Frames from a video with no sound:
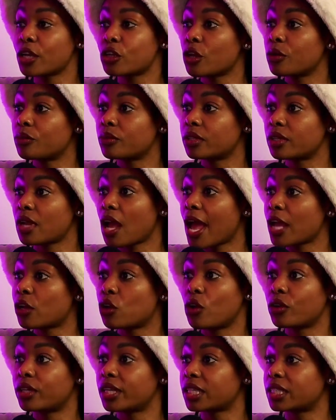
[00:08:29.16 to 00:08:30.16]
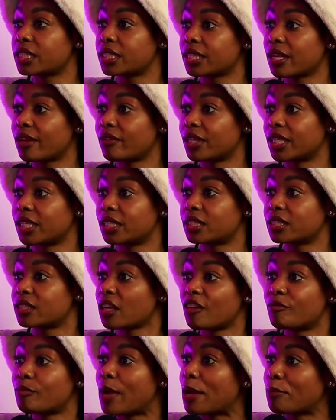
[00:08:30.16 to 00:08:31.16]
I can't necessarily
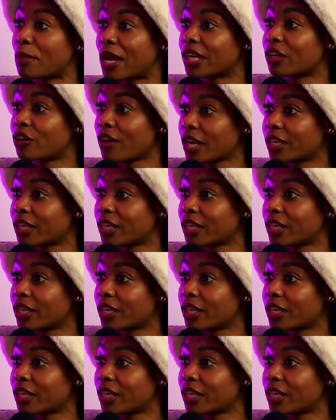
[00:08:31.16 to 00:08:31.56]
serve my man